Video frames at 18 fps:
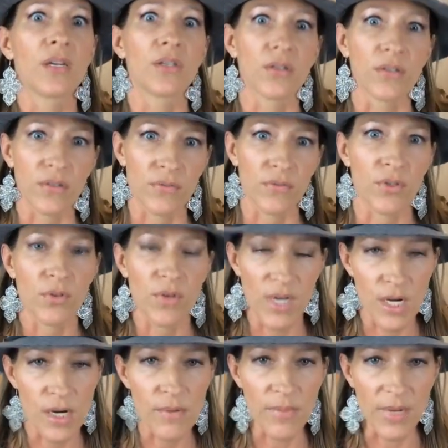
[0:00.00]
if you
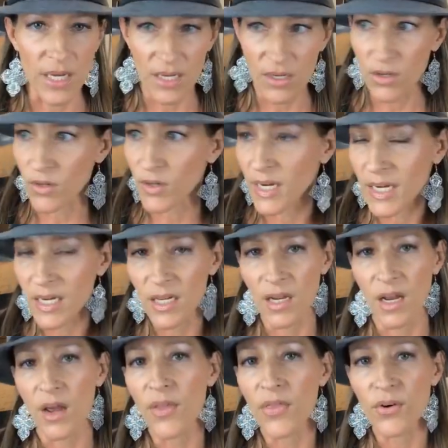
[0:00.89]
hear me or
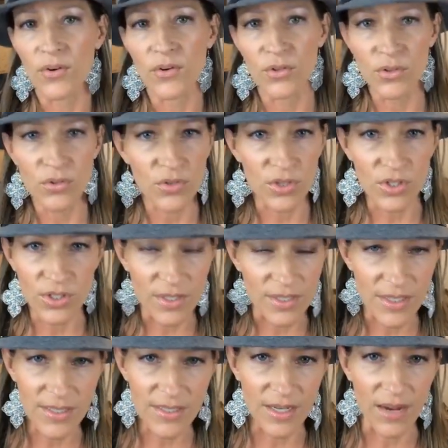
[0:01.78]
any other
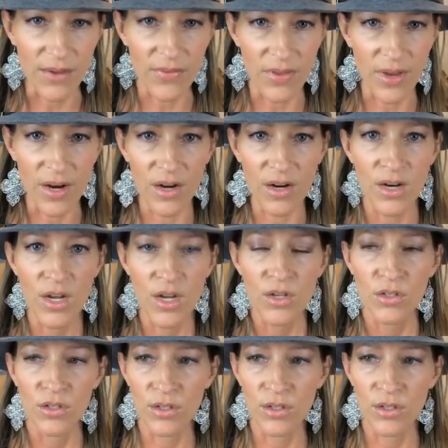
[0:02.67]
nutritionist out there,